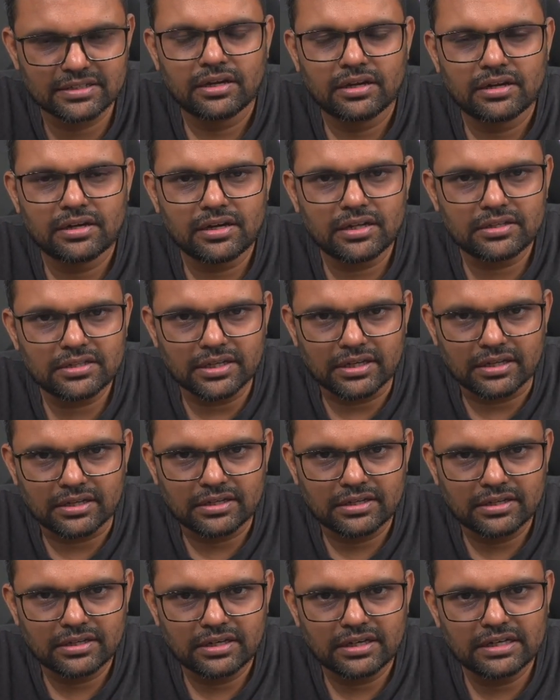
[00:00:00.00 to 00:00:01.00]
Nothing.
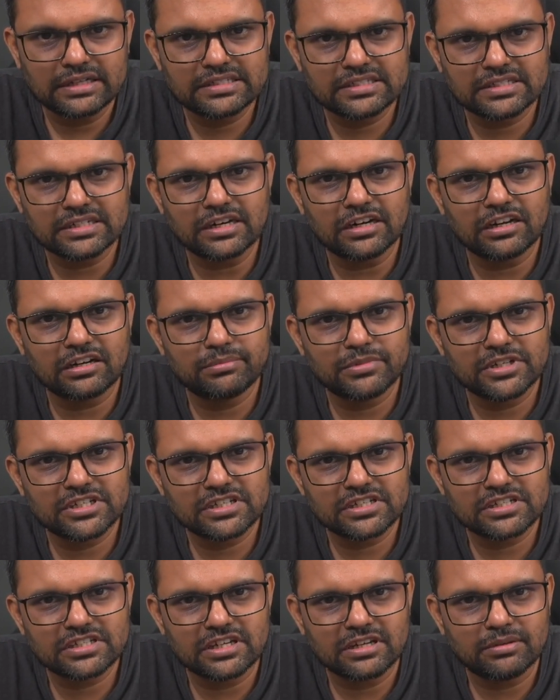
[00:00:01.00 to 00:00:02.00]
It still remains the
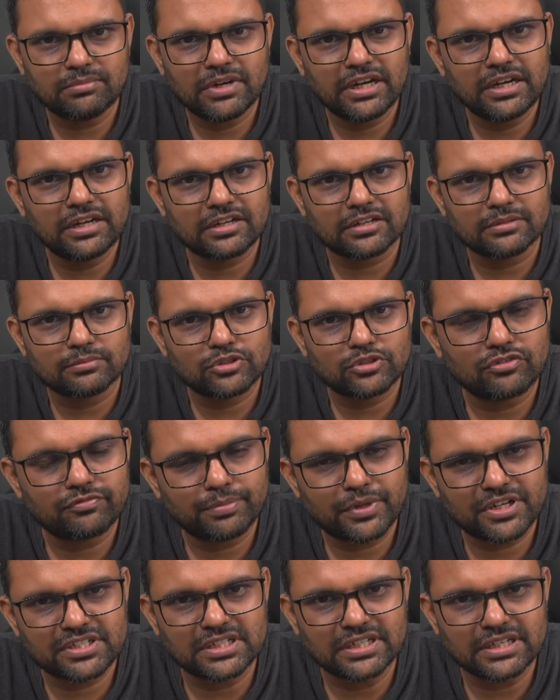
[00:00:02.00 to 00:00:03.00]
same in terms
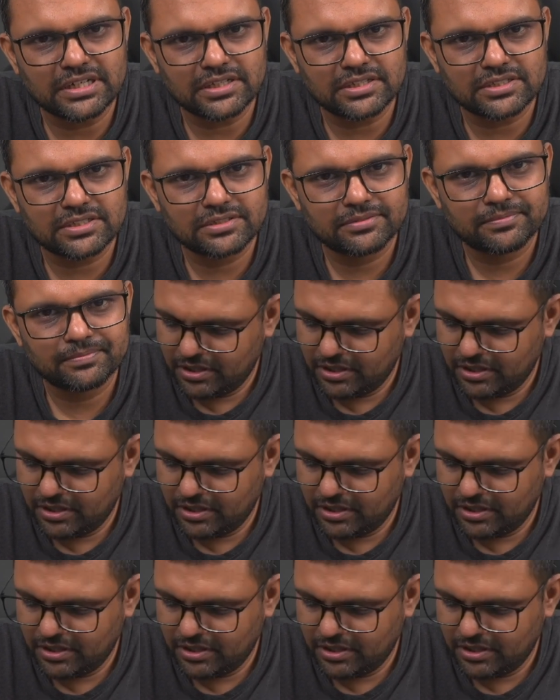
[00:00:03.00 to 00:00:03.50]
percentage.